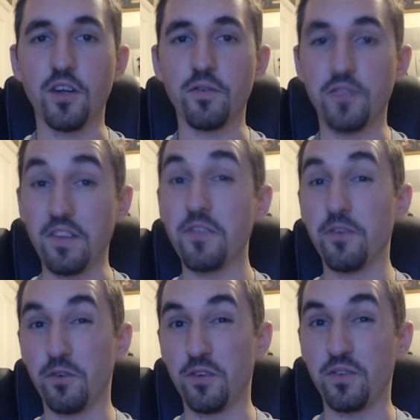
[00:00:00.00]
And obviously the
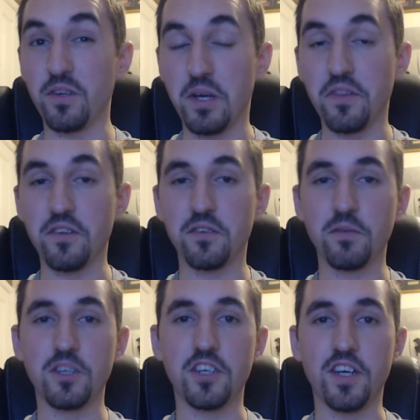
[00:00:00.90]
thought of some
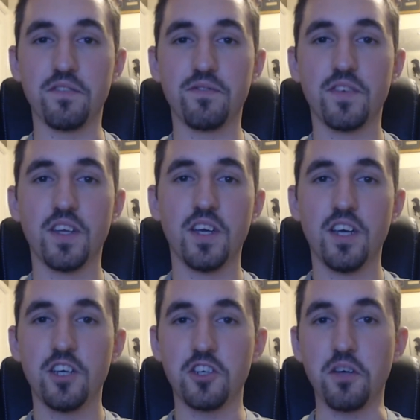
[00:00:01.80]
others, which
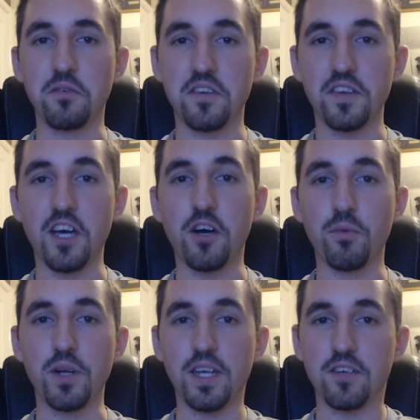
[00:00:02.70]
shows that they
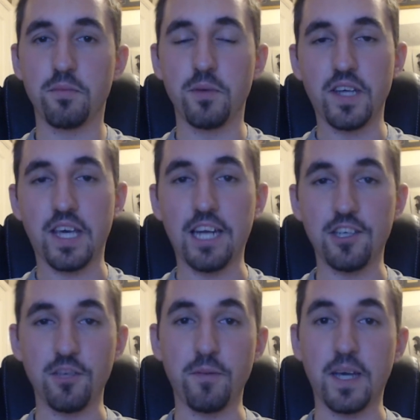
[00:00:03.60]
are willing to put their
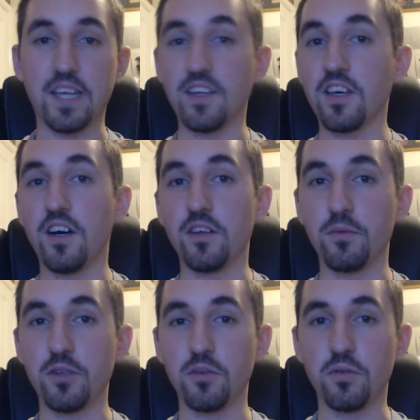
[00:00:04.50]
gadgets back in the
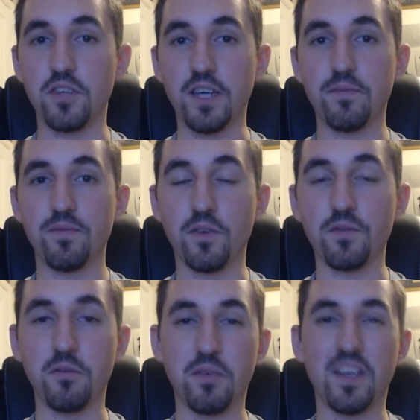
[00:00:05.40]
cars, which we'll see.
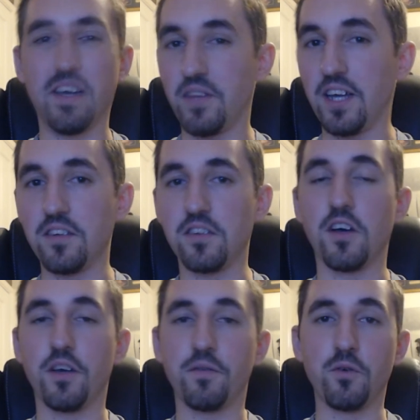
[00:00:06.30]
Obviously we did have that in
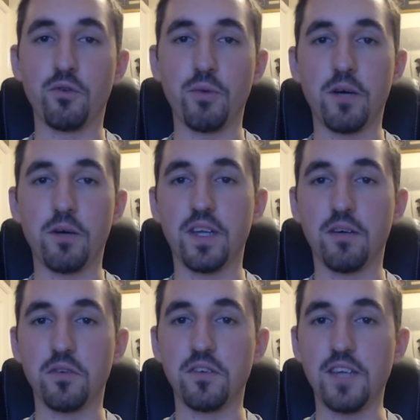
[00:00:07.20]
Skyfall as well, but
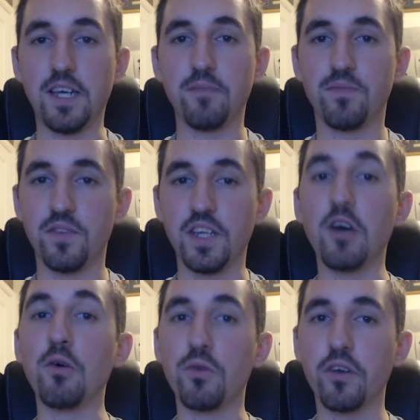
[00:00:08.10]
that was the
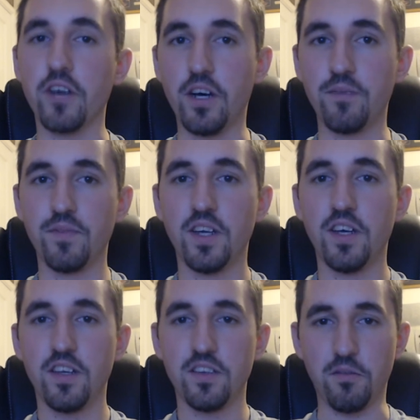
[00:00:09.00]
old car,
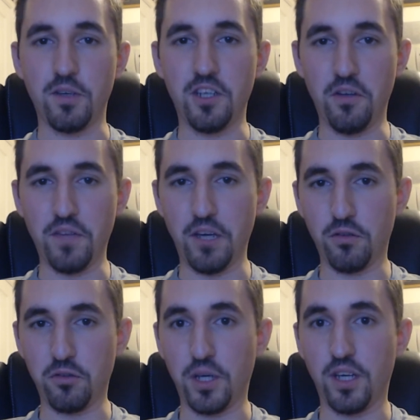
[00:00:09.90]
so we knew
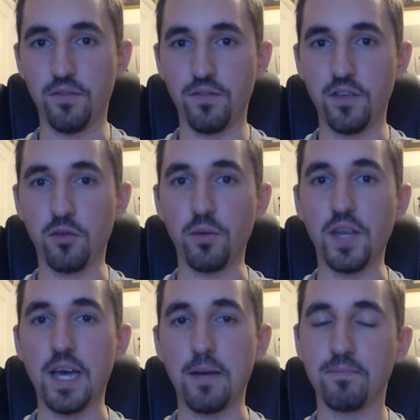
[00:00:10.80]
those were
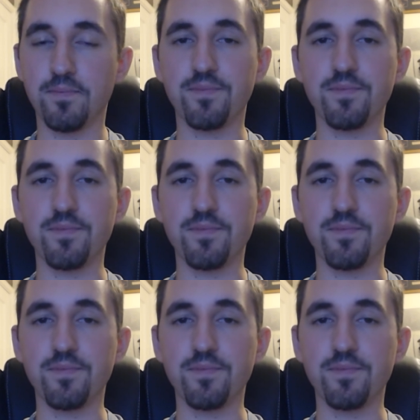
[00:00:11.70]
there.